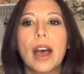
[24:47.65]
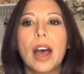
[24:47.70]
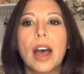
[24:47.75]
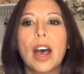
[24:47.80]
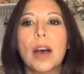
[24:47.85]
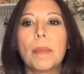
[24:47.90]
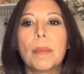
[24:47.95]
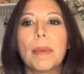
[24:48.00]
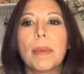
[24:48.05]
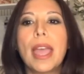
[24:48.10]

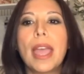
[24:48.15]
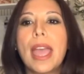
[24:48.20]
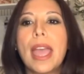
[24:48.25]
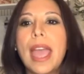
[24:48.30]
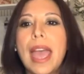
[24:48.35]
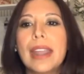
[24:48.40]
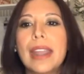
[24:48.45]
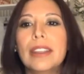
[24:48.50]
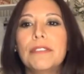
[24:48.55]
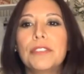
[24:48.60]
And
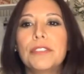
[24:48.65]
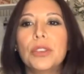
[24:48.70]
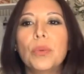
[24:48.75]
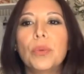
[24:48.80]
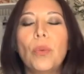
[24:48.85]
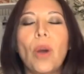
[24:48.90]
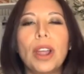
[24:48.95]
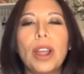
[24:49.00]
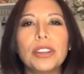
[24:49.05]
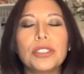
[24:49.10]
if
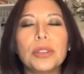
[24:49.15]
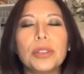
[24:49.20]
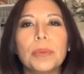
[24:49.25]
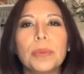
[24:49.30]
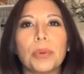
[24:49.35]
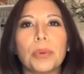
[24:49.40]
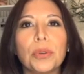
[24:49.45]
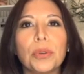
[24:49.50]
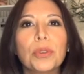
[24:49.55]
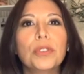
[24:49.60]
you want to
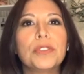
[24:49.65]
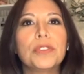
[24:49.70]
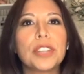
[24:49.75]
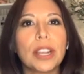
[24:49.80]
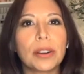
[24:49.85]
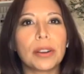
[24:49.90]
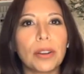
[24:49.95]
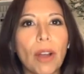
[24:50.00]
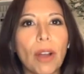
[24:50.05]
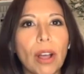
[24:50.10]
improve
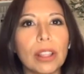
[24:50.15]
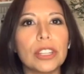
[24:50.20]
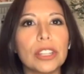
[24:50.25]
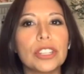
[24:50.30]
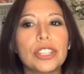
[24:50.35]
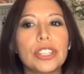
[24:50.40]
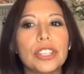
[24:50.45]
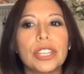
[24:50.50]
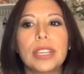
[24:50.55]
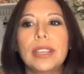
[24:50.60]

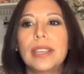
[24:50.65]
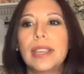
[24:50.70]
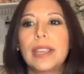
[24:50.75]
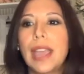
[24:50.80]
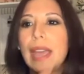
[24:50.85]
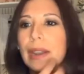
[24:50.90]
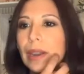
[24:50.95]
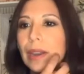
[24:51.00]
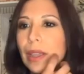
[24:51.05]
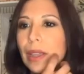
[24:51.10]
technology
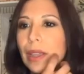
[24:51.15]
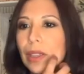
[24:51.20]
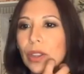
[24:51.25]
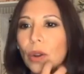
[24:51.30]
and,